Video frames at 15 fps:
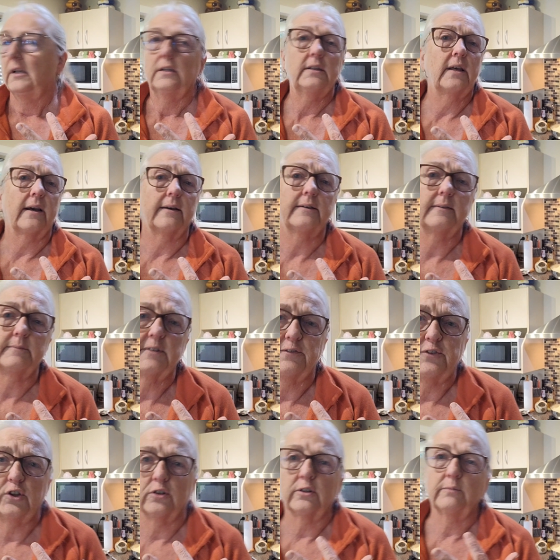yeah, if
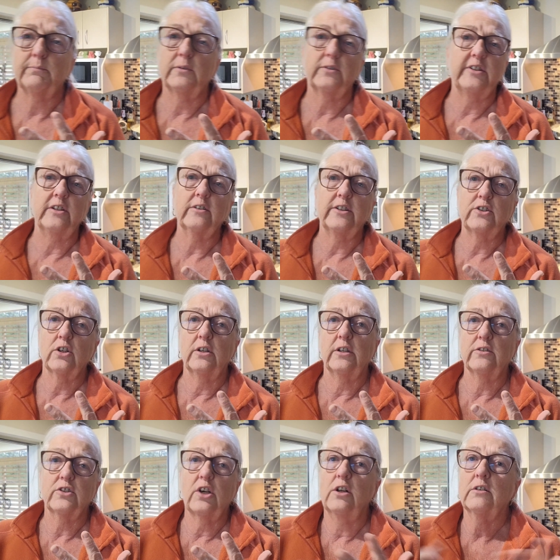you're dairy
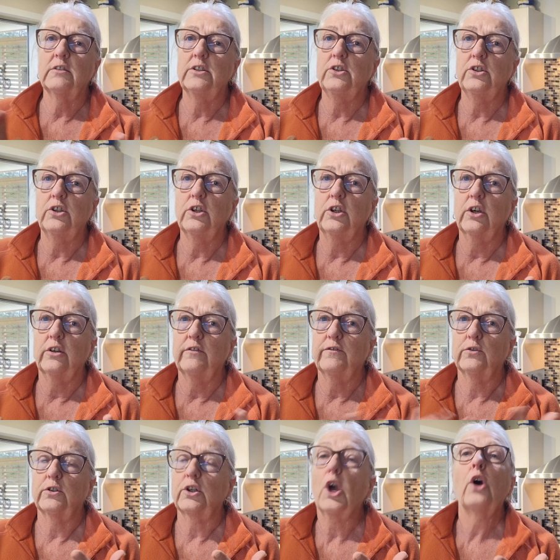intolerant, you could go
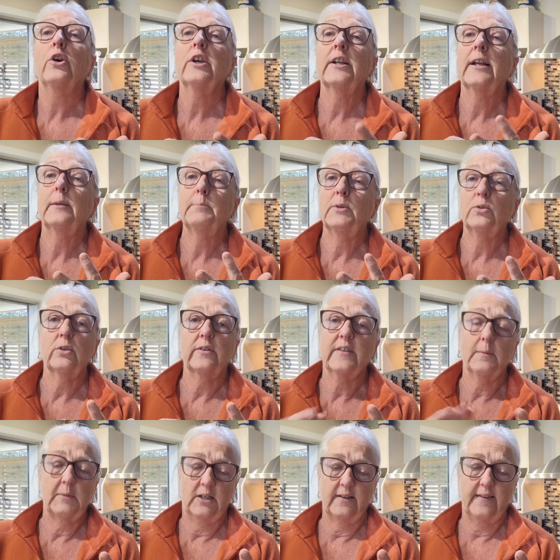for a coconut milk,
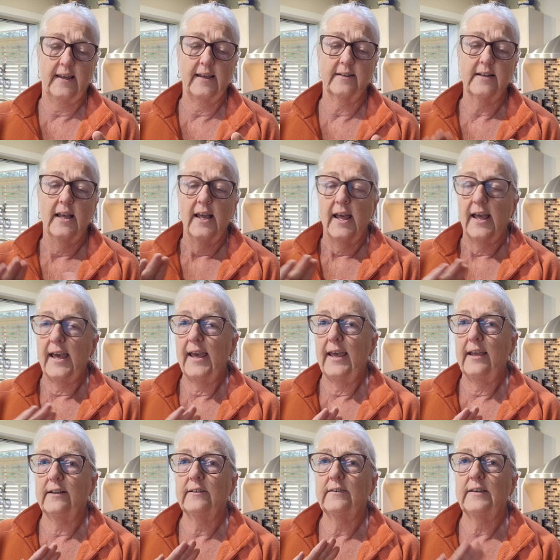something like that.
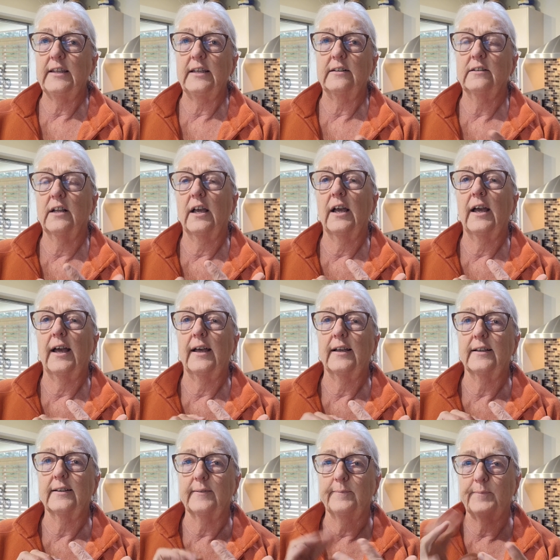And then
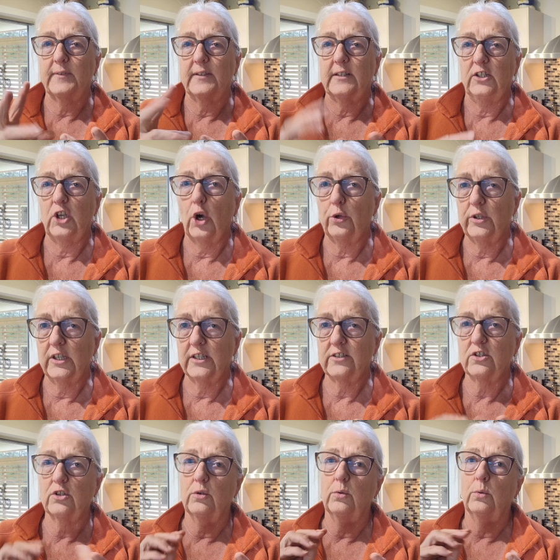uh,
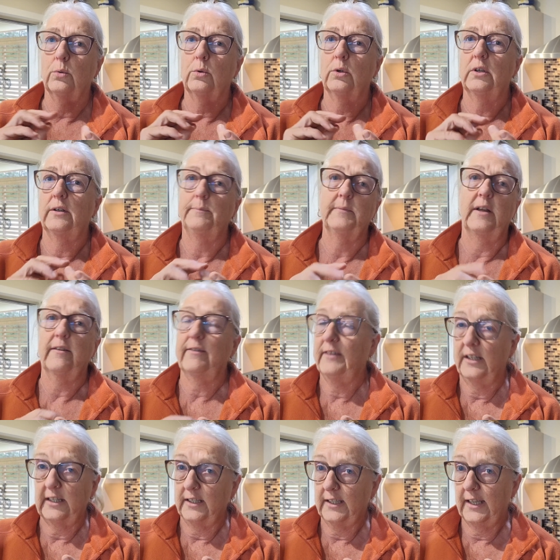yogurt or a
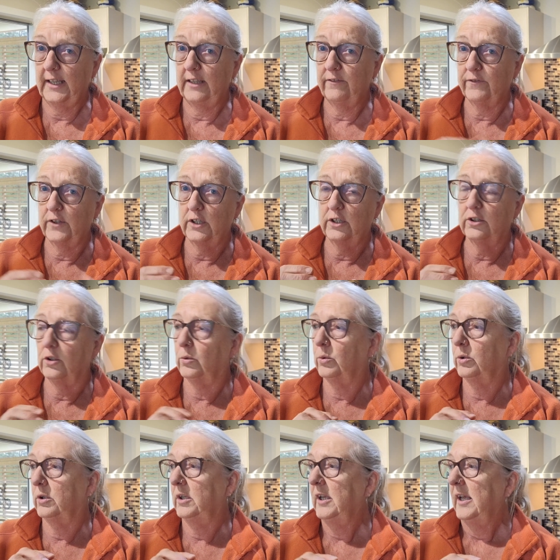thicker kefir
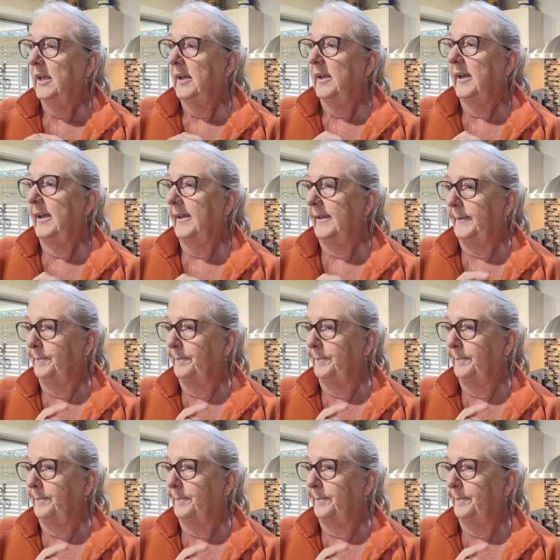or uh,